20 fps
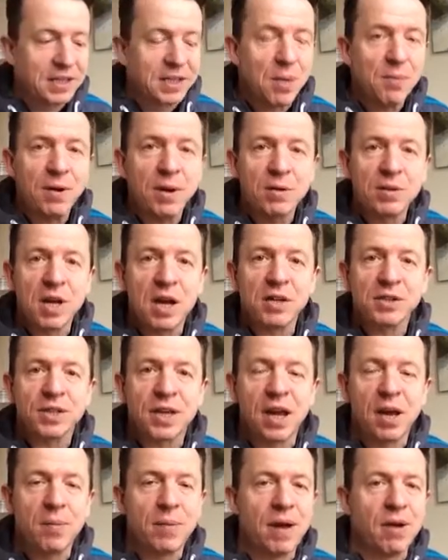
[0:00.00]
Somebody was
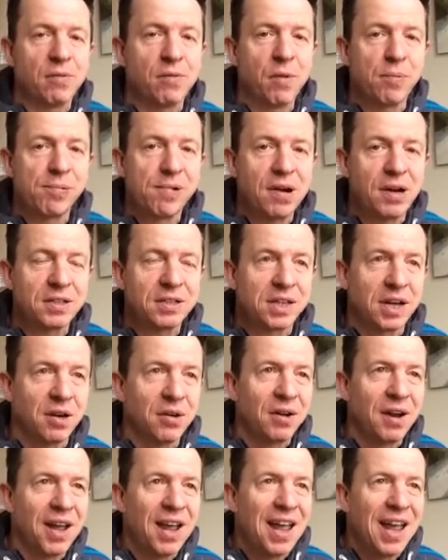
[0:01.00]
asking about
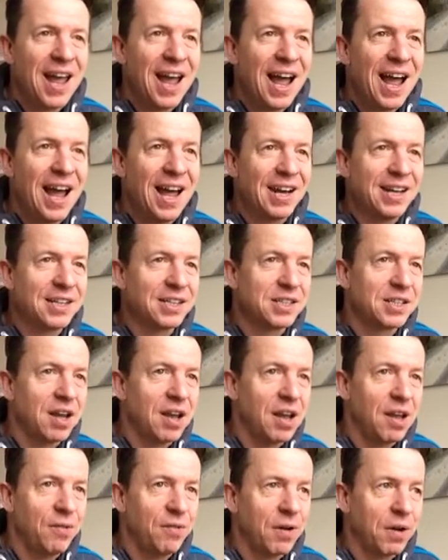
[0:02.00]
vibrato and
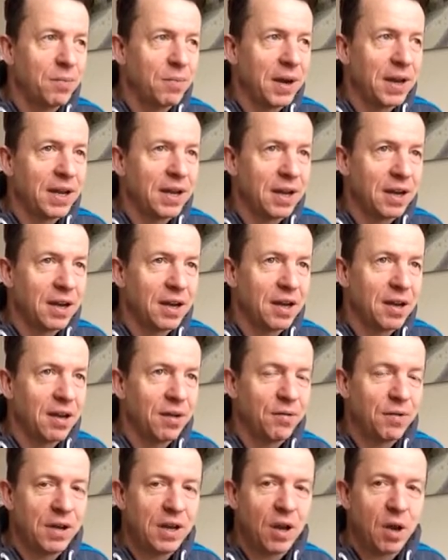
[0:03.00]
if I'd make
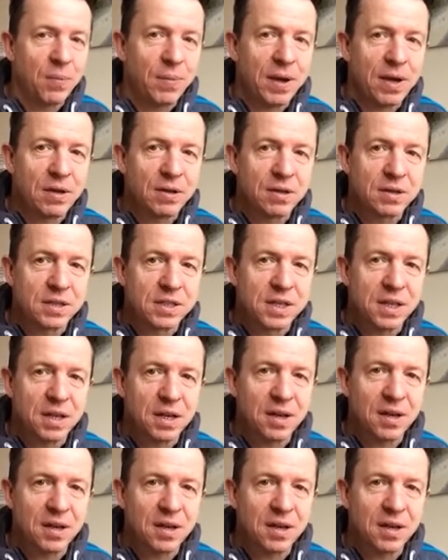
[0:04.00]
a video about